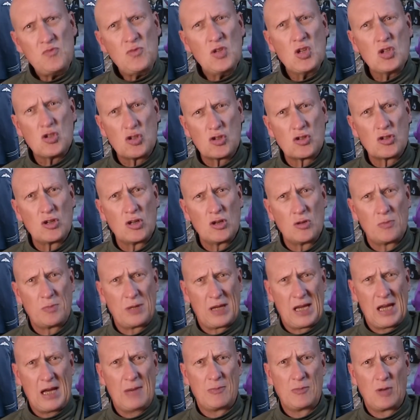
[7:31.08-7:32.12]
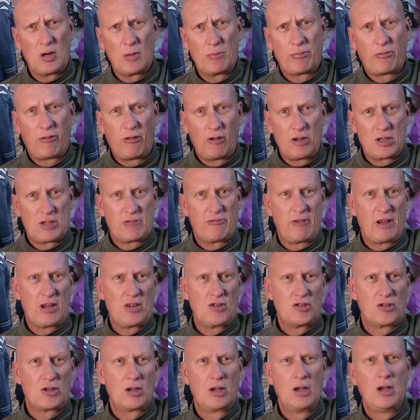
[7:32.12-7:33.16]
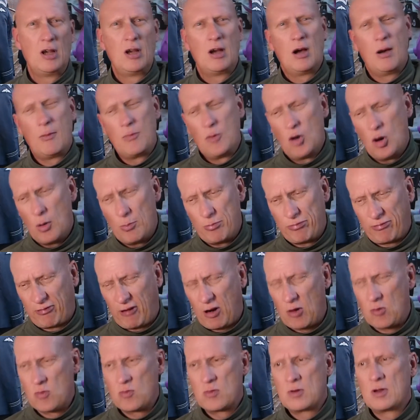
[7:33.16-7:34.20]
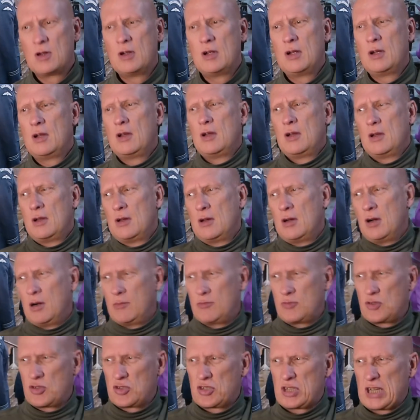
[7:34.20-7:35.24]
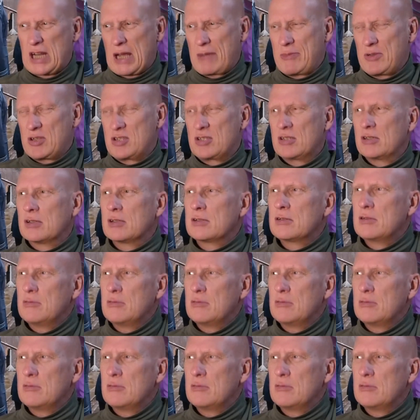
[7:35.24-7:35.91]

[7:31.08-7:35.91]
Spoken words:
Just a little bit out of my price range. I'm not a pro, I'm just an amateur.